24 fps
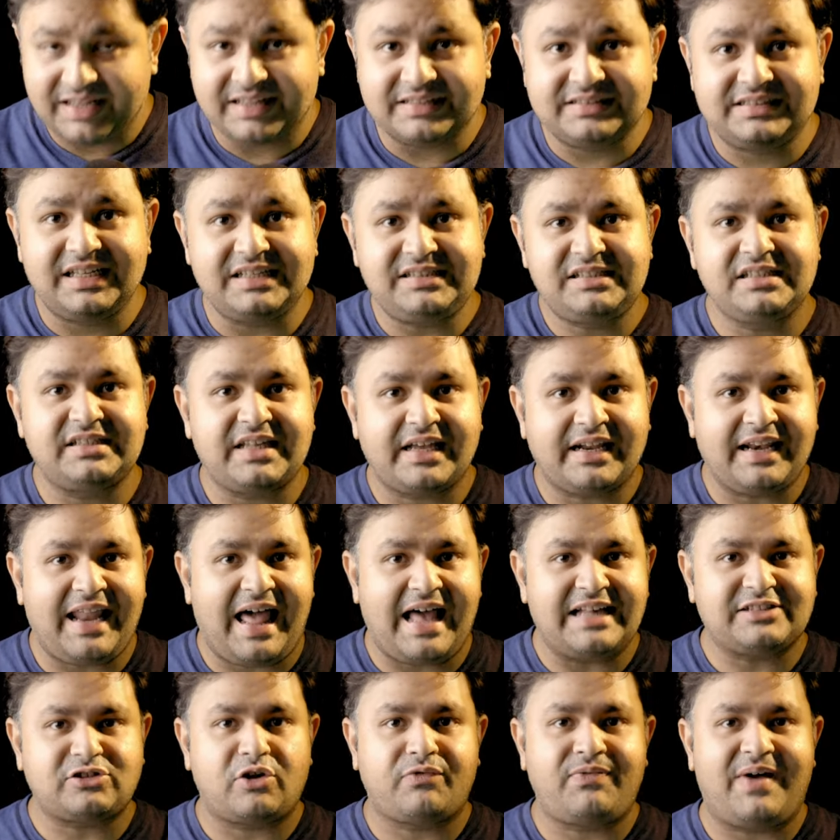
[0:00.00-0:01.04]
This is a
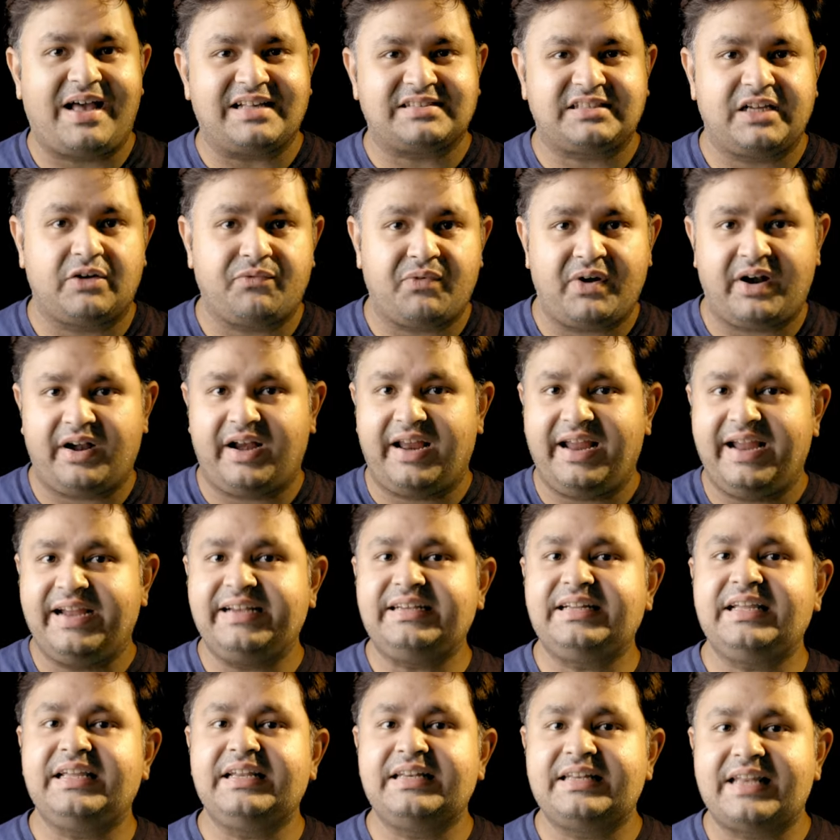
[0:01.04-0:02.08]
class of asset where
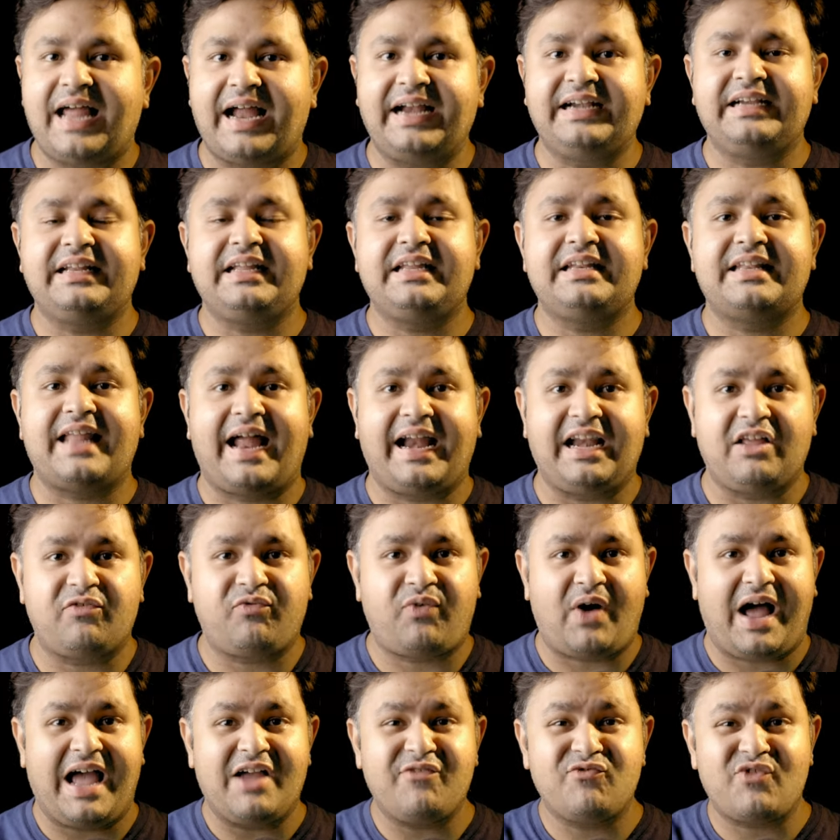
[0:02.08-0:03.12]
80, 90,
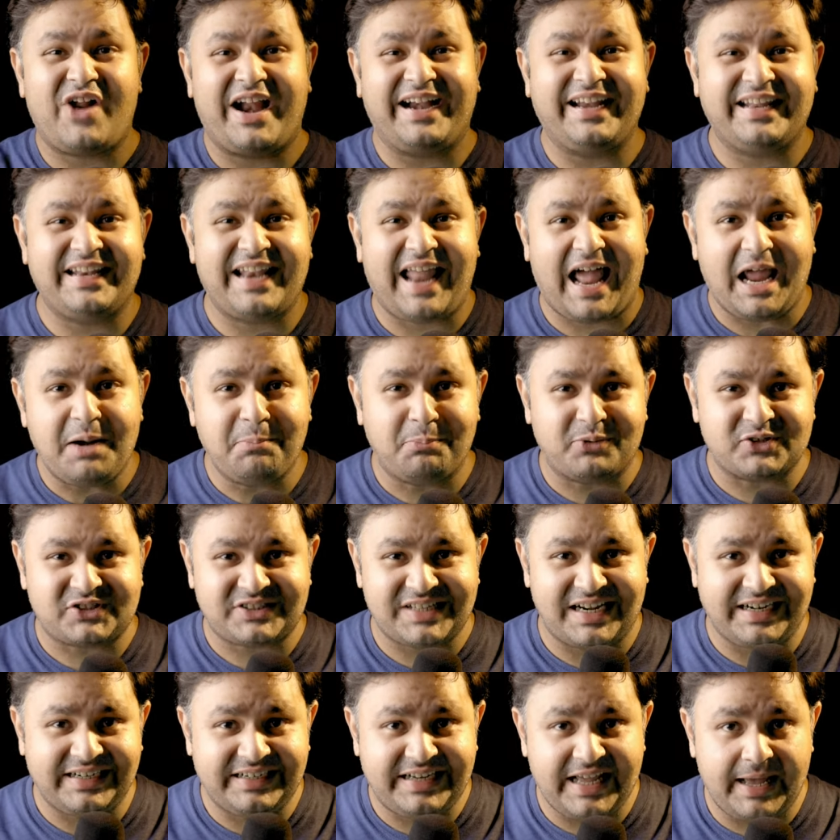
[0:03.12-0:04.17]
95,
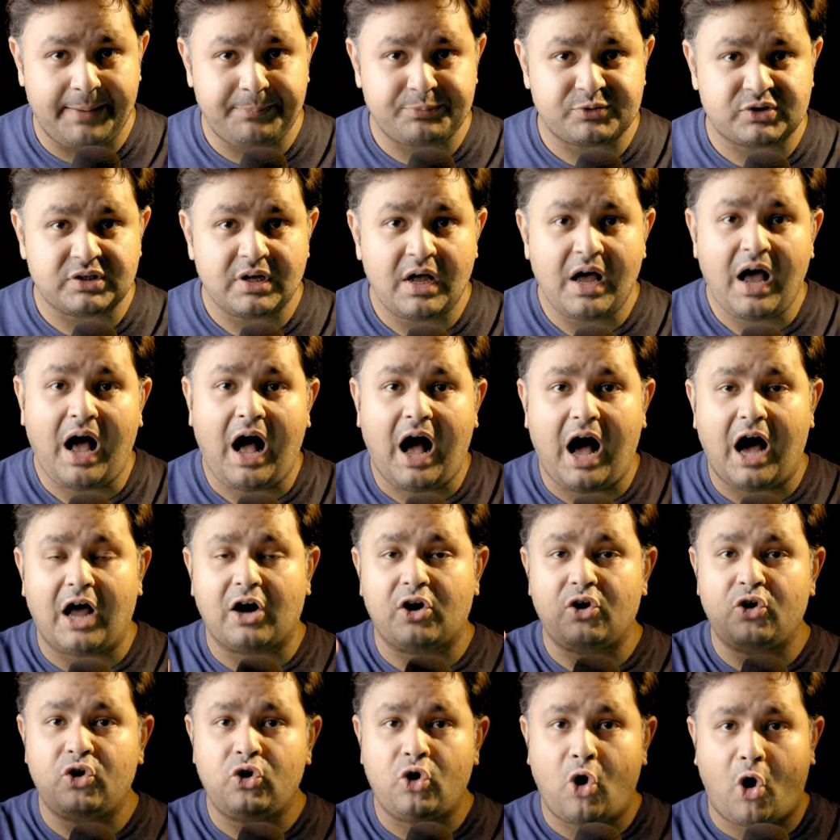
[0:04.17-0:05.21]
99% dips are
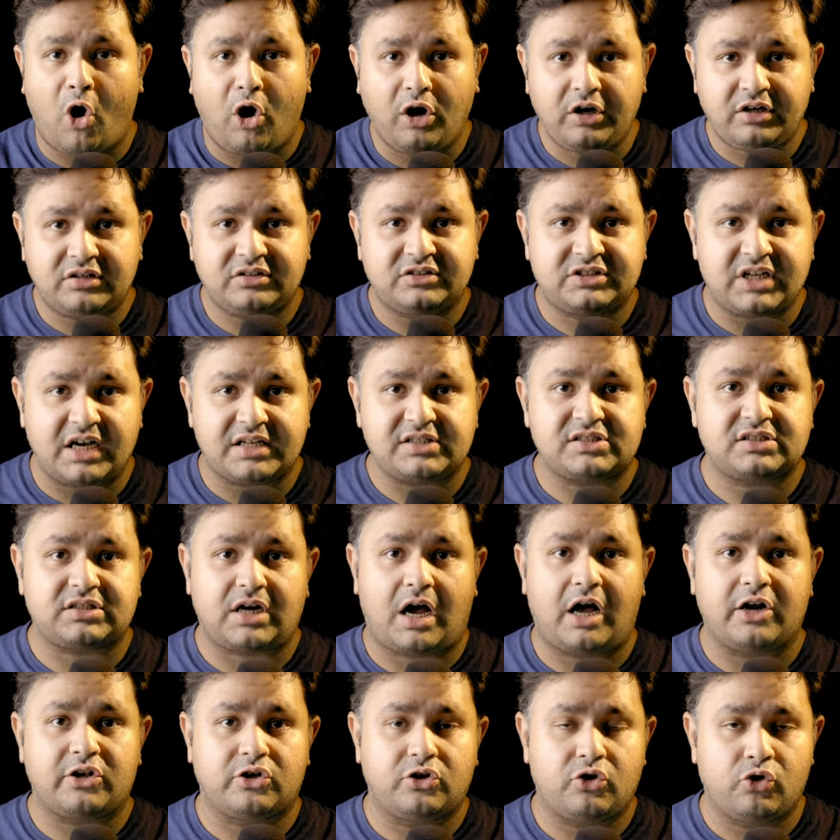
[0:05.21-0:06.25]
not just
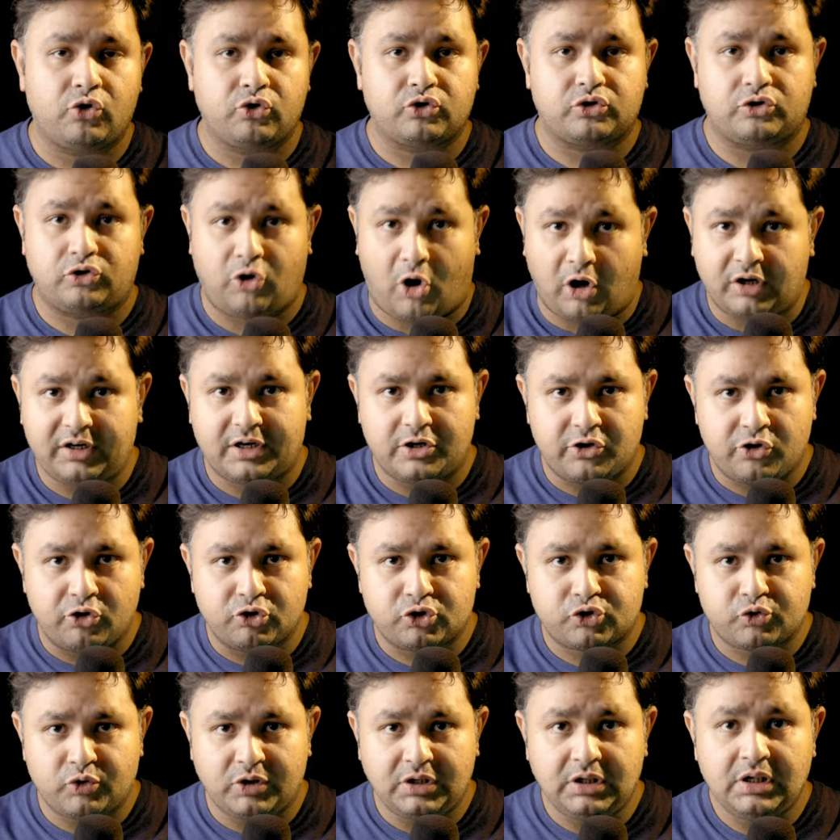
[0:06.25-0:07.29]
unu- not
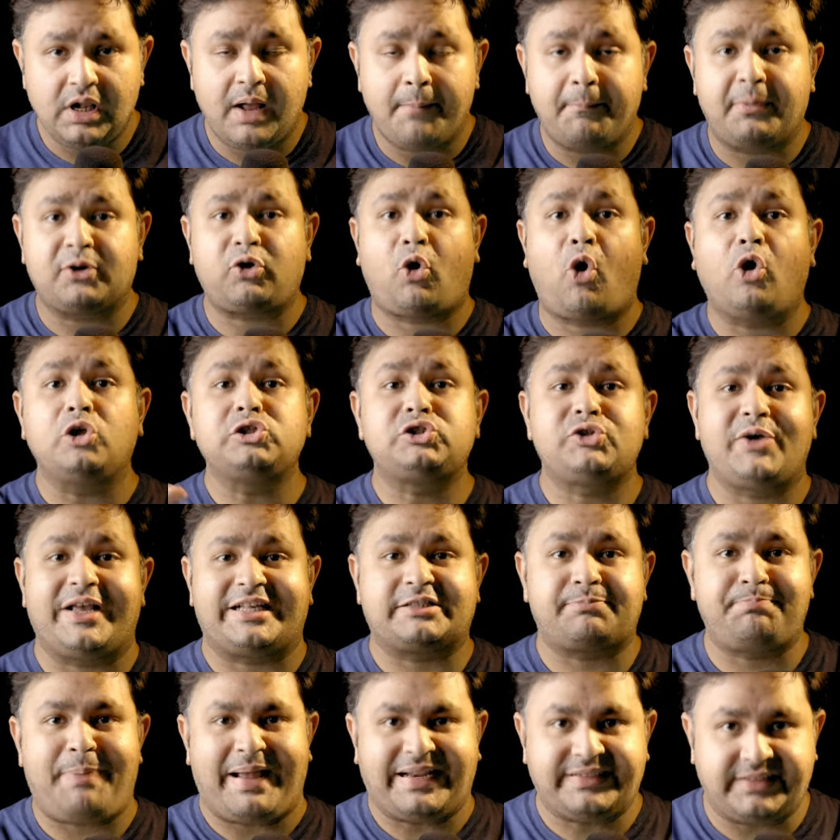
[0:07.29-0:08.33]
unusual, but also
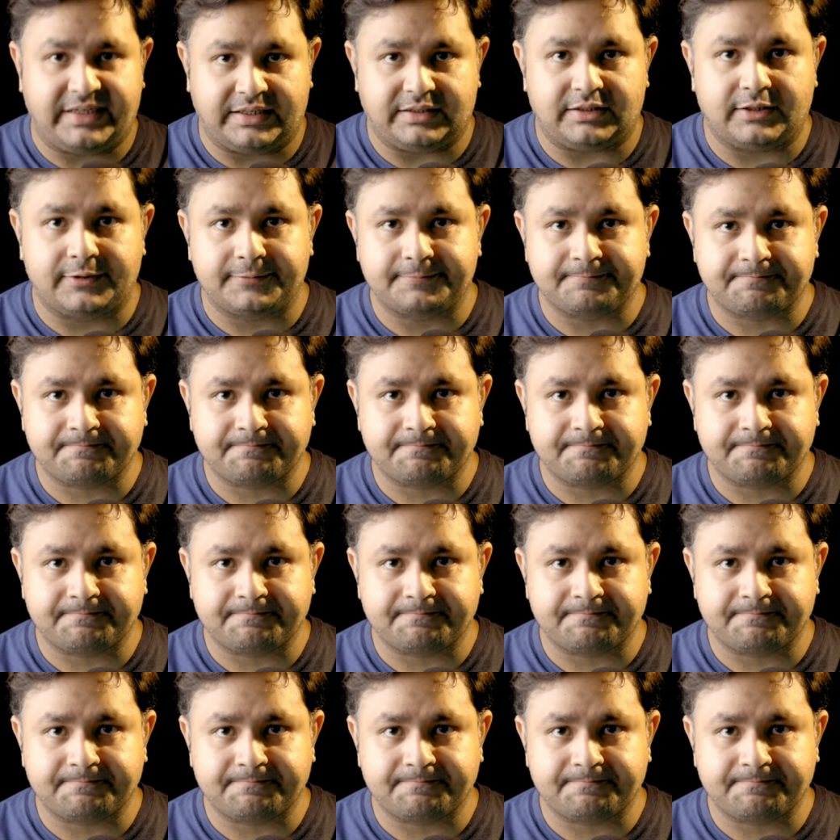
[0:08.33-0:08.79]
expected.